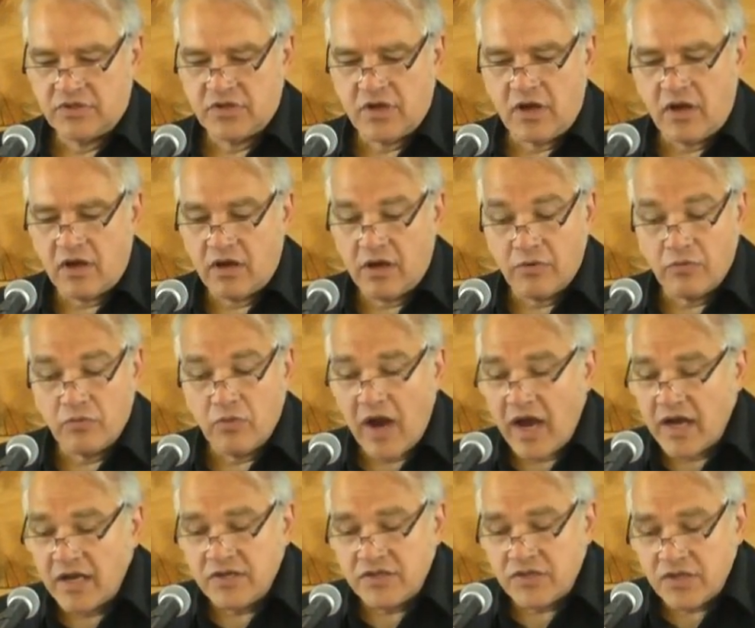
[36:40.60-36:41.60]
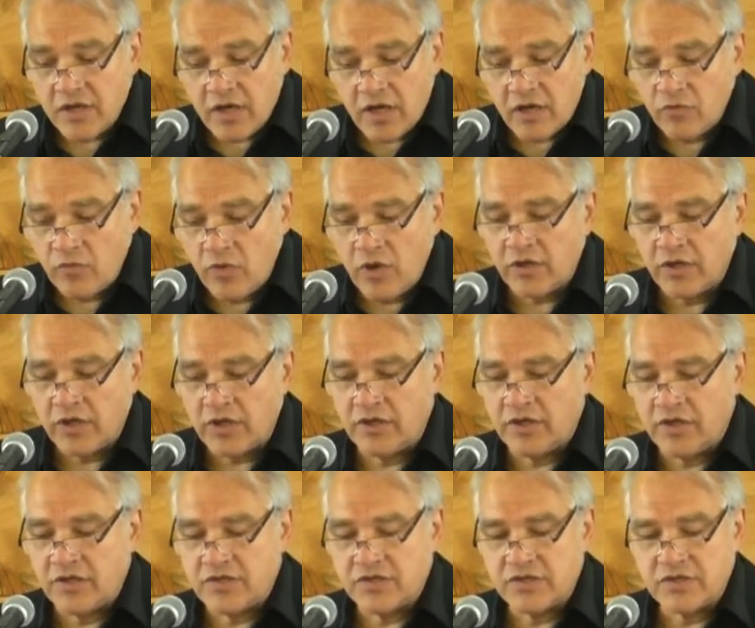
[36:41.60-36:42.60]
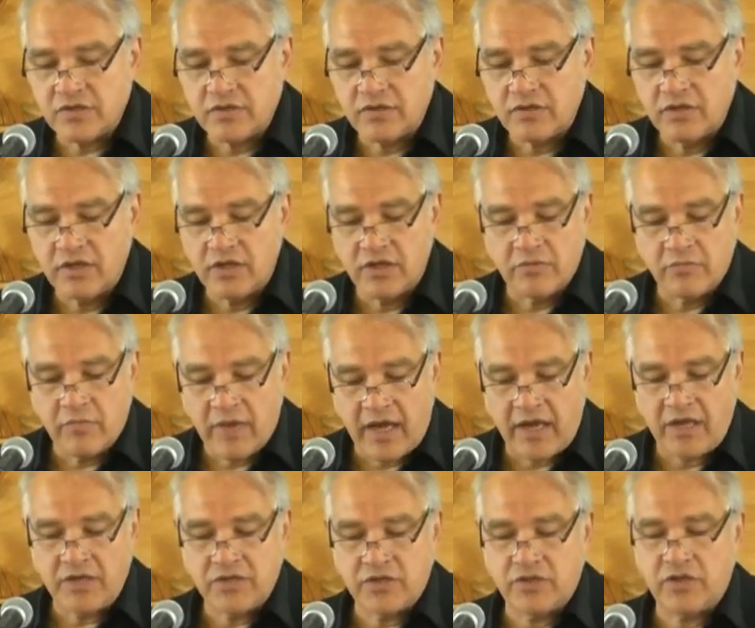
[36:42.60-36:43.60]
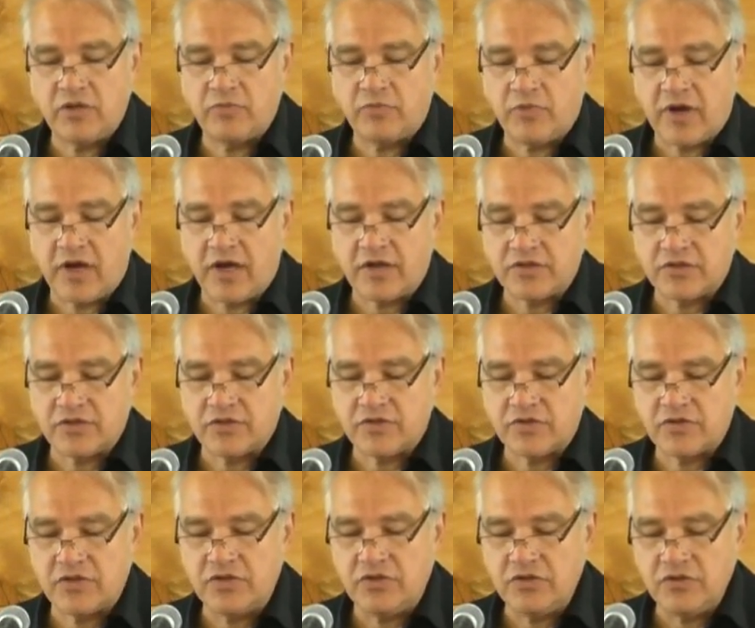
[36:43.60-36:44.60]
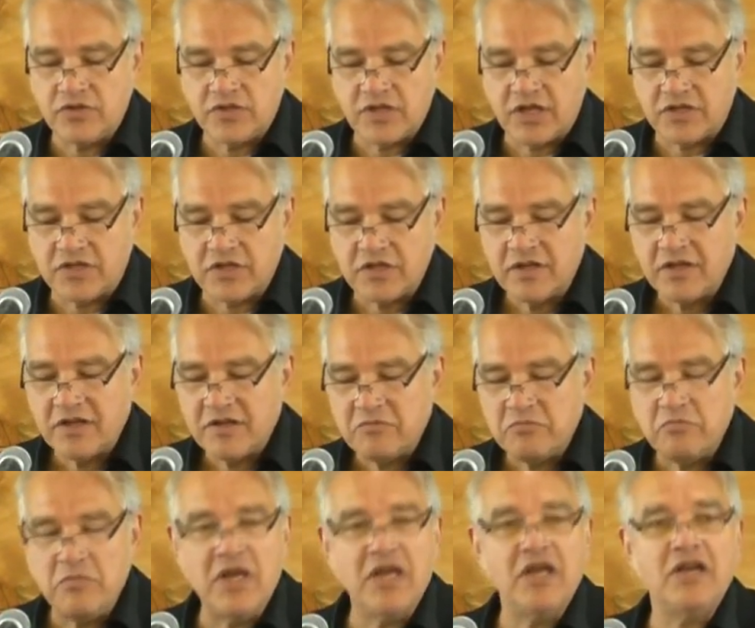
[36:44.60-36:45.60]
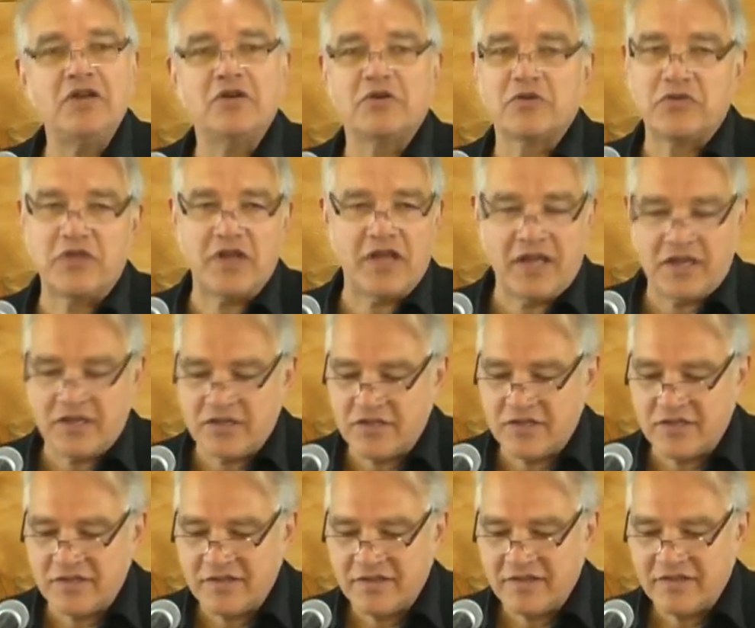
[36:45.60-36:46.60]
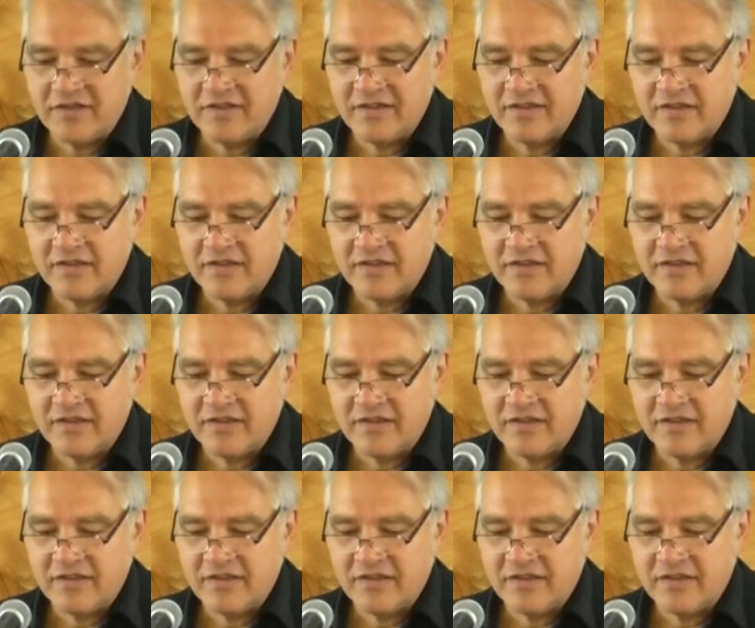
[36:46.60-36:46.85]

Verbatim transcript: saw a rising unwillingness in the minds of the apostles to do such menial things